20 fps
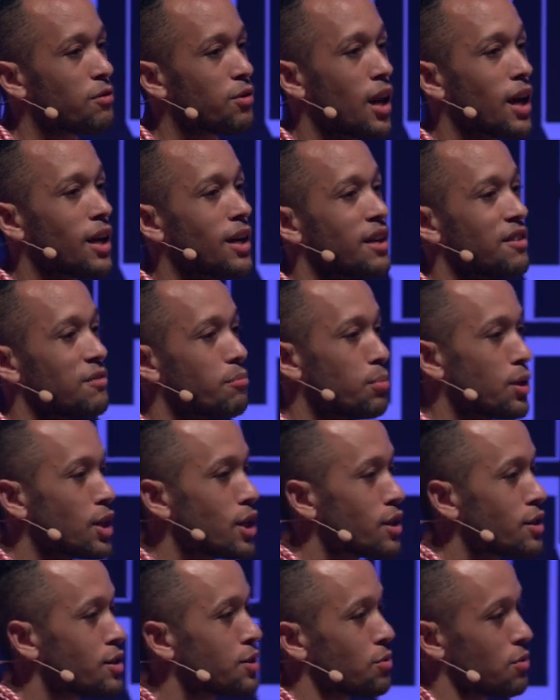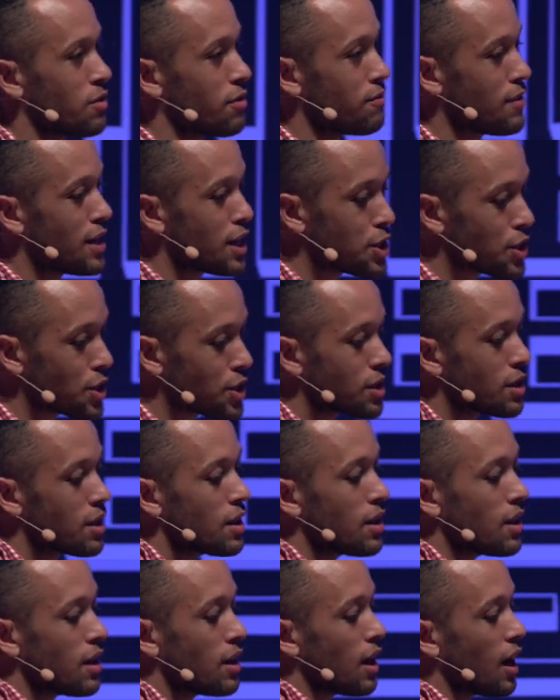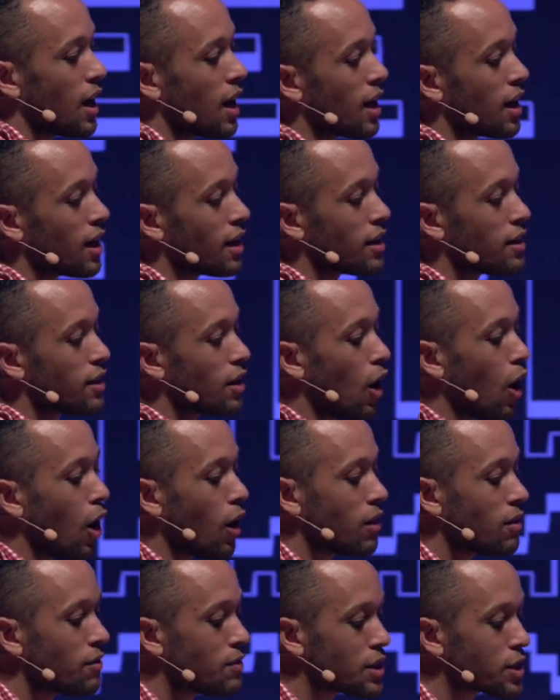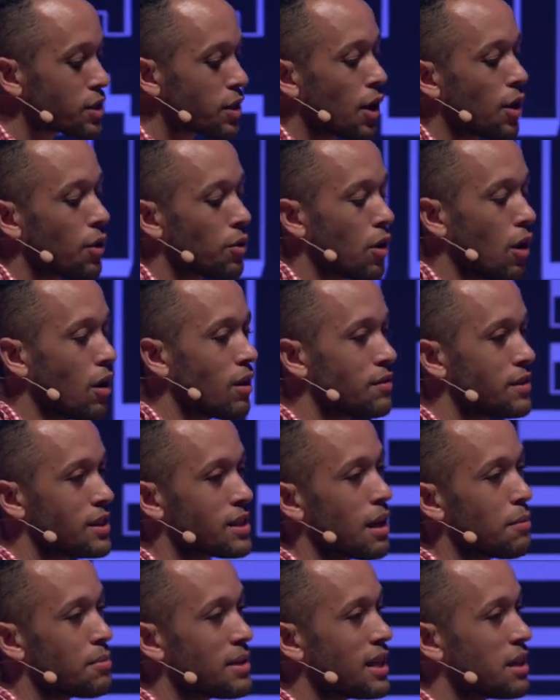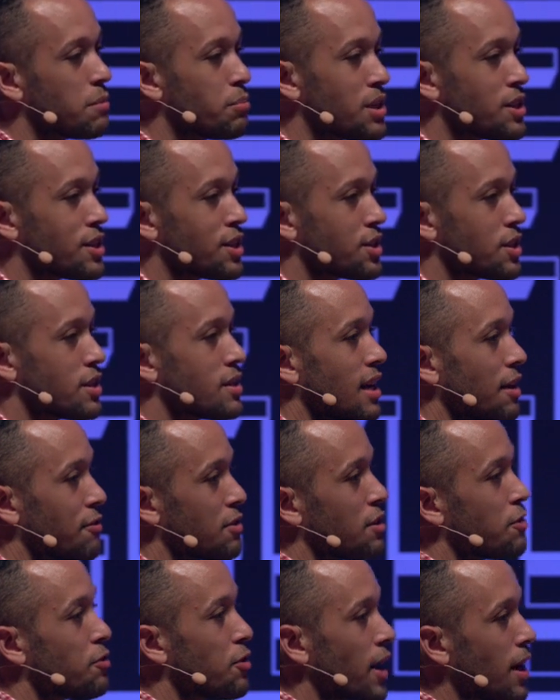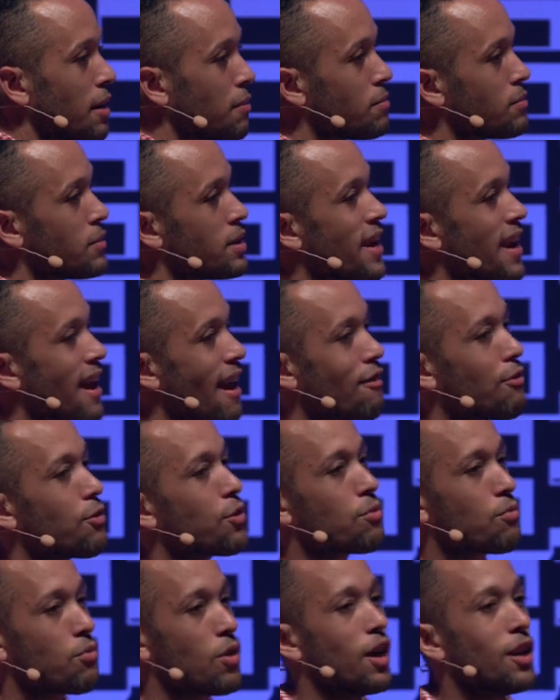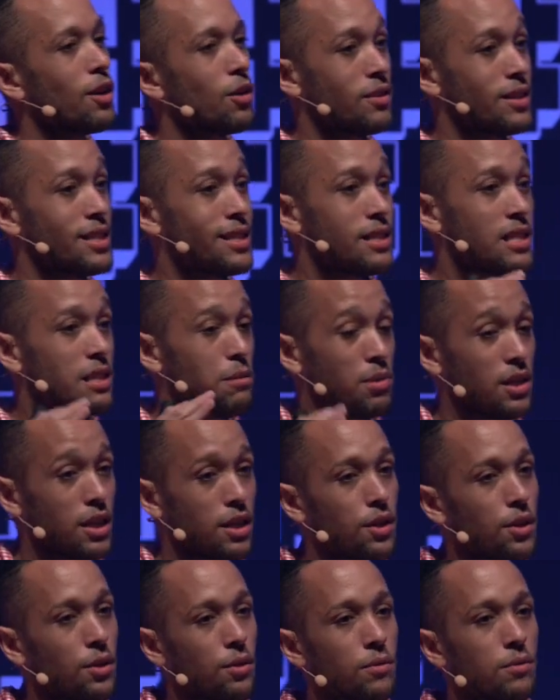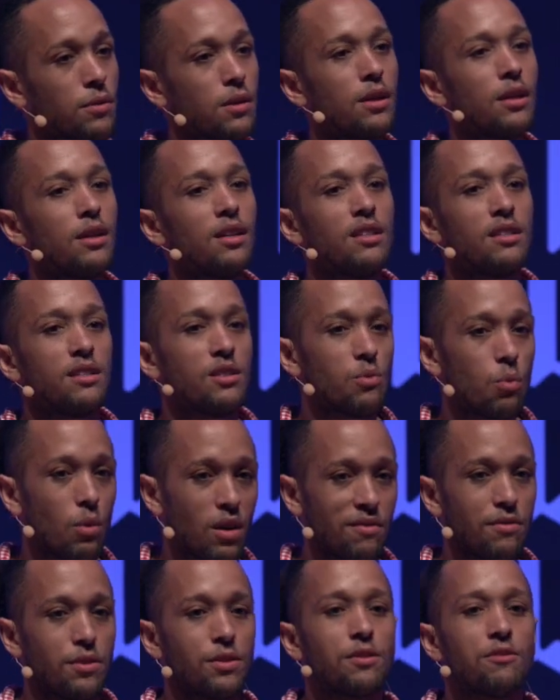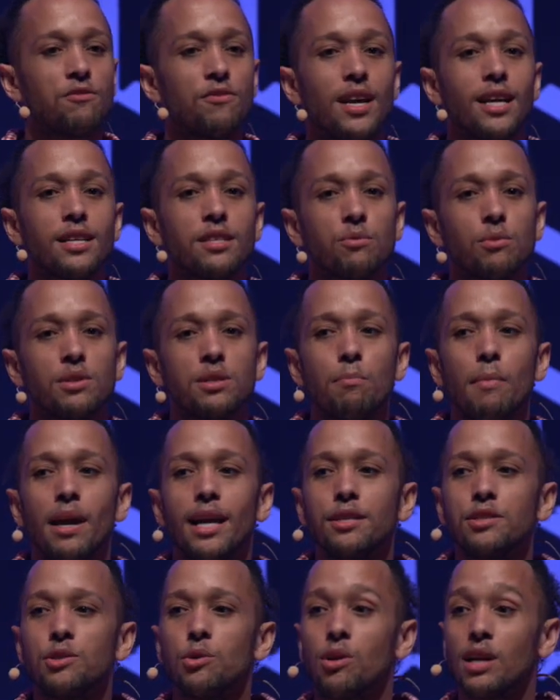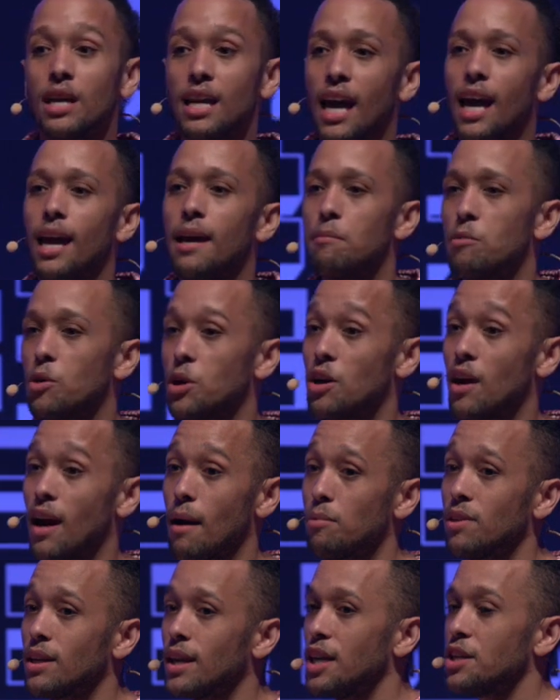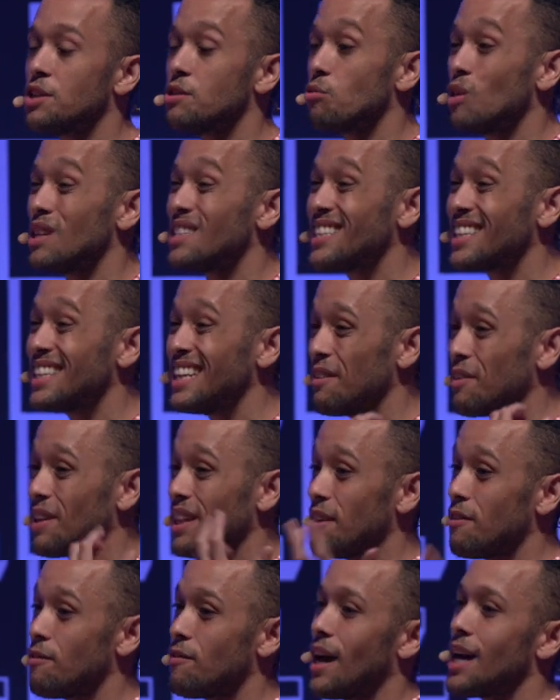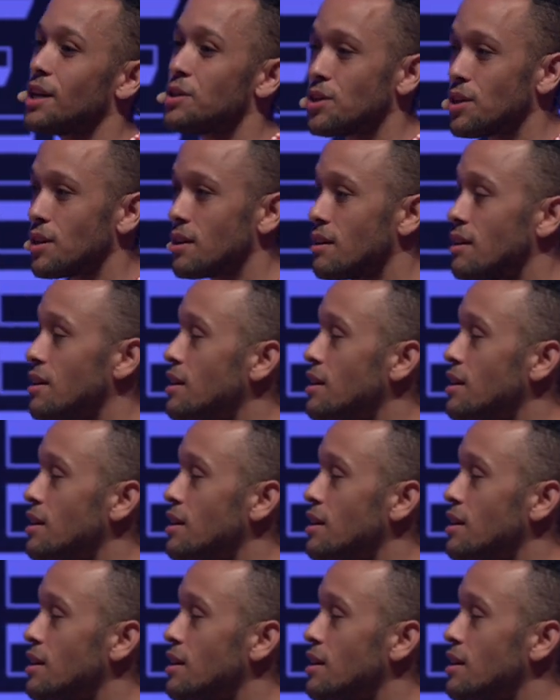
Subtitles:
flocking of birds or fish, all of this code, all of these updated positions every frame never run on the CPU. This is one of those effects which makes your game or your application run significantly faster.